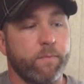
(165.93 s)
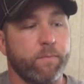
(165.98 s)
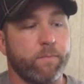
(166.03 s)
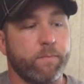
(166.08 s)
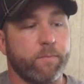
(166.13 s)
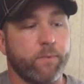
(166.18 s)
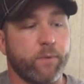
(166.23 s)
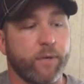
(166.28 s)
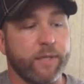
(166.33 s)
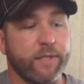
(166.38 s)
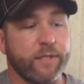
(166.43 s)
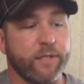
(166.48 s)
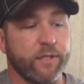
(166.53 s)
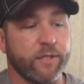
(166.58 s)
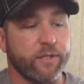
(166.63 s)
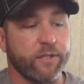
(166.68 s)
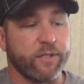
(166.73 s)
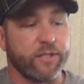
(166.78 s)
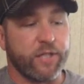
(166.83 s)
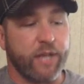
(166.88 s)
pressure
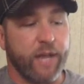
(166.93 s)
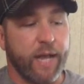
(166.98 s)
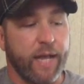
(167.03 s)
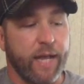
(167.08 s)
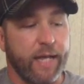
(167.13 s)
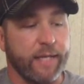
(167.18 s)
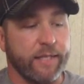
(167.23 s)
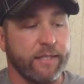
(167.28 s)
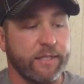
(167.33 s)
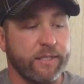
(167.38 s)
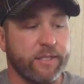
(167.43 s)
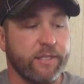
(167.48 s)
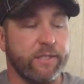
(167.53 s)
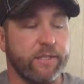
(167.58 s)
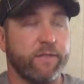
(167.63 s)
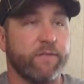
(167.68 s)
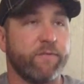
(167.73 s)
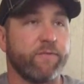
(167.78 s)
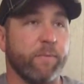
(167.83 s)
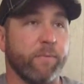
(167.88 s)
change
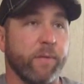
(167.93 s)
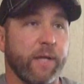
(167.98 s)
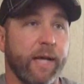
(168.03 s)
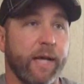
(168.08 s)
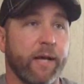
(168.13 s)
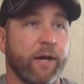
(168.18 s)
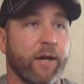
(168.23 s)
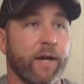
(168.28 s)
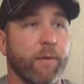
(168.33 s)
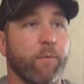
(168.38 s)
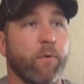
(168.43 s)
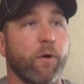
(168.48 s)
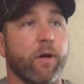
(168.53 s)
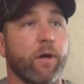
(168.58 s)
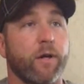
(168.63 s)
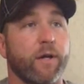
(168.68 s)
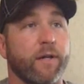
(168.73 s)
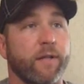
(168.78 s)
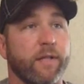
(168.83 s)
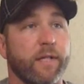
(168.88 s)
from the entering
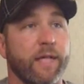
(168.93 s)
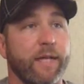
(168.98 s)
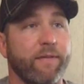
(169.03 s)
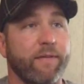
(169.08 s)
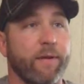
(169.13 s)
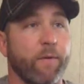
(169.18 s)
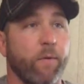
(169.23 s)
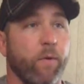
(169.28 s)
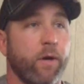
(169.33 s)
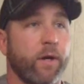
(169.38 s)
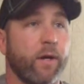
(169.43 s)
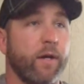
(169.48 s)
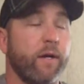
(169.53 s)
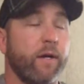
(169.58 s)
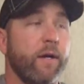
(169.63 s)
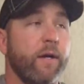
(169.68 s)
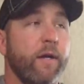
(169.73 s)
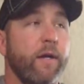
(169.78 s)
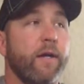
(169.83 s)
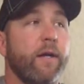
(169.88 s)
water and the leaving water.
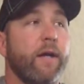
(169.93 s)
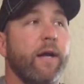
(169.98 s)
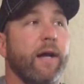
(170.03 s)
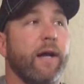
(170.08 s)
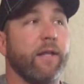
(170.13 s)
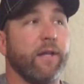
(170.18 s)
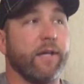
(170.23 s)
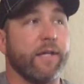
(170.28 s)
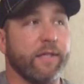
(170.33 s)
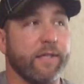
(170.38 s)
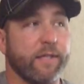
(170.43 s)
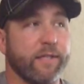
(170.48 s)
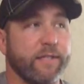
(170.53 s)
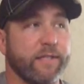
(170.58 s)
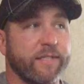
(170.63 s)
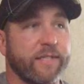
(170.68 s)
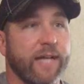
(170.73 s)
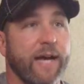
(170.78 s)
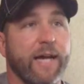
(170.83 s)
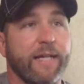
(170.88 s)
I look at the
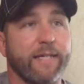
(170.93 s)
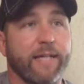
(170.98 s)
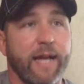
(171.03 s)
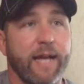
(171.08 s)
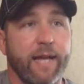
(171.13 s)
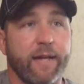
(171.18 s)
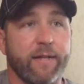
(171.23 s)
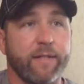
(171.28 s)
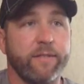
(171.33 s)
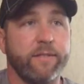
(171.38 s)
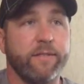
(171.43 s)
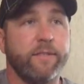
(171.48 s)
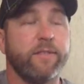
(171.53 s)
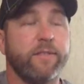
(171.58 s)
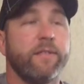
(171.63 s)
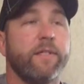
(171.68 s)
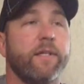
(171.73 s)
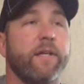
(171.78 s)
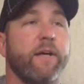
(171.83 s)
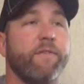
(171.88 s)
design data.
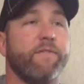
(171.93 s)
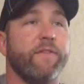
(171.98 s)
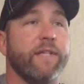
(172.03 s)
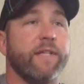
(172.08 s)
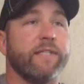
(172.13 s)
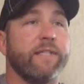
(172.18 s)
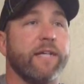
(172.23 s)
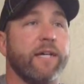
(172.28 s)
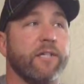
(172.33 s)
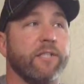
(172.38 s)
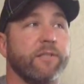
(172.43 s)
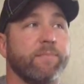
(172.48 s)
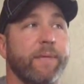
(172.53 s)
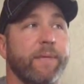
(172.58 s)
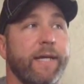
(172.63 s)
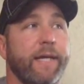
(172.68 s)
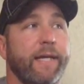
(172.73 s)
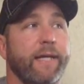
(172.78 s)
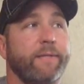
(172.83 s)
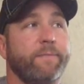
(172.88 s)
If it tells
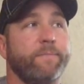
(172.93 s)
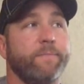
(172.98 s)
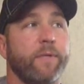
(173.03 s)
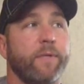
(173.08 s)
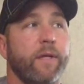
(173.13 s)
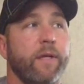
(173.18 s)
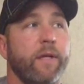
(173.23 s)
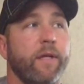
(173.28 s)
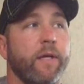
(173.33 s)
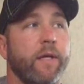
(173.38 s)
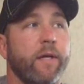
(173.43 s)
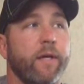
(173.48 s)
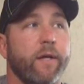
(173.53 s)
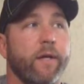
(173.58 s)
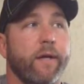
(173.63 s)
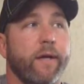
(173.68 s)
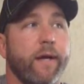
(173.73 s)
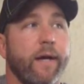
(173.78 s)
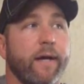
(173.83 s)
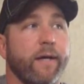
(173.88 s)
me
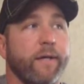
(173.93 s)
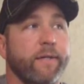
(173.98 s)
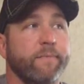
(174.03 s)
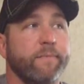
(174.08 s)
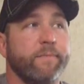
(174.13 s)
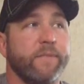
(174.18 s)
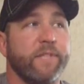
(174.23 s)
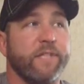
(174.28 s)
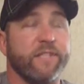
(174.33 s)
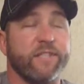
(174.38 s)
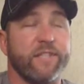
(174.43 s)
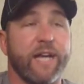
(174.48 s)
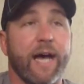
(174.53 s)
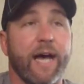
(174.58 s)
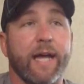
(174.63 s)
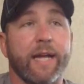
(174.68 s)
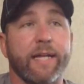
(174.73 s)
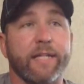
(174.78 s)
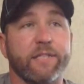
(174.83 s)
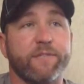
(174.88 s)
the
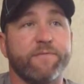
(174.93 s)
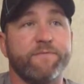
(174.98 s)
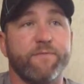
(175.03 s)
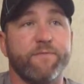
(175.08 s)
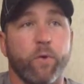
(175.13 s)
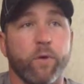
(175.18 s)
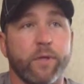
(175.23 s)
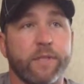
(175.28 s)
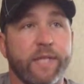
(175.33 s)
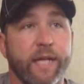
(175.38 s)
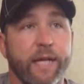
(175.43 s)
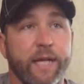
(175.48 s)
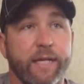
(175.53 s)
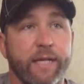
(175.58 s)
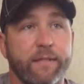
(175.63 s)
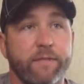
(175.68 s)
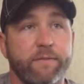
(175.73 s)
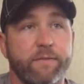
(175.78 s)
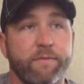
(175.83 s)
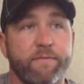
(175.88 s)
design is
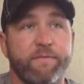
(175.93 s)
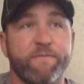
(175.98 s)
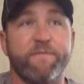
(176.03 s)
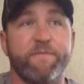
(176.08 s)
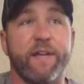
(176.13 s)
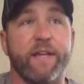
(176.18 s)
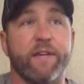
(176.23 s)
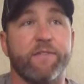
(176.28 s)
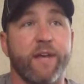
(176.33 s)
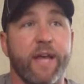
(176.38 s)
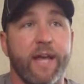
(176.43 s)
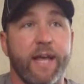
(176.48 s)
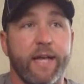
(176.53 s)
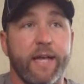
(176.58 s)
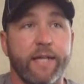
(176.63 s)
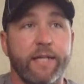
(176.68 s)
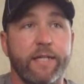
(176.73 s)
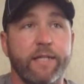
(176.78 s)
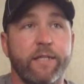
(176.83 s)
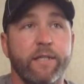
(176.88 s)
14 feet of
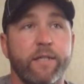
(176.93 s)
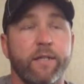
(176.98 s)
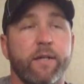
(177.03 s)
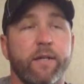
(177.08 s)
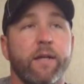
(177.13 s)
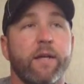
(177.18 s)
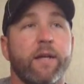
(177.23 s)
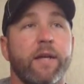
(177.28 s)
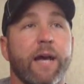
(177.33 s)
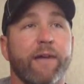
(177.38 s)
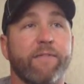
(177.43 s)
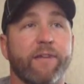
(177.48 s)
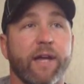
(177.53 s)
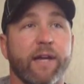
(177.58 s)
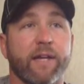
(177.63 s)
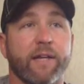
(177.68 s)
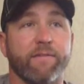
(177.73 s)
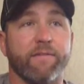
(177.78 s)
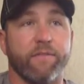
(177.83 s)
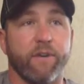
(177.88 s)
head, I've got to
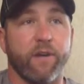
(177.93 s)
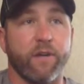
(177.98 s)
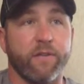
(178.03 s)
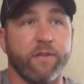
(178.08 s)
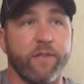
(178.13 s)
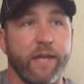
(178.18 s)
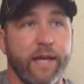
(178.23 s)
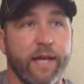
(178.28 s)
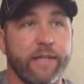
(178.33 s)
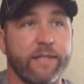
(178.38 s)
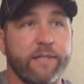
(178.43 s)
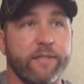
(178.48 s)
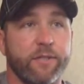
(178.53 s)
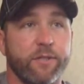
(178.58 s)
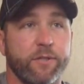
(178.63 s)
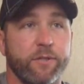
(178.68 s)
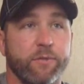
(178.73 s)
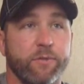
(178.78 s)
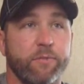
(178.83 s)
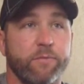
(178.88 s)
convert that
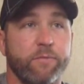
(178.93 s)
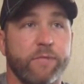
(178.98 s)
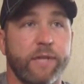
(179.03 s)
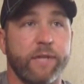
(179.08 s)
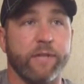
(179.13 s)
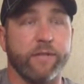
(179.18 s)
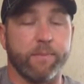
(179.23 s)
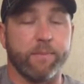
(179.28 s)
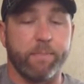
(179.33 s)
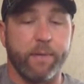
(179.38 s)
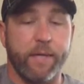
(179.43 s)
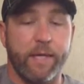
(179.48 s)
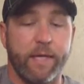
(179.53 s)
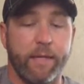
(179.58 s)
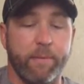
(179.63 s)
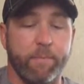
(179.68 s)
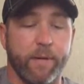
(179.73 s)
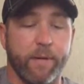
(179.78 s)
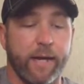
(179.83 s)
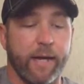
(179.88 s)
to delta
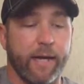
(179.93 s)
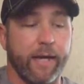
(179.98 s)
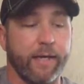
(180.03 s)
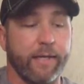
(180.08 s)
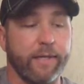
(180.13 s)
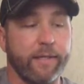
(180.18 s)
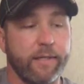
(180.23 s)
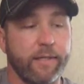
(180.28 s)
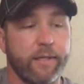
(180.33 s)
P by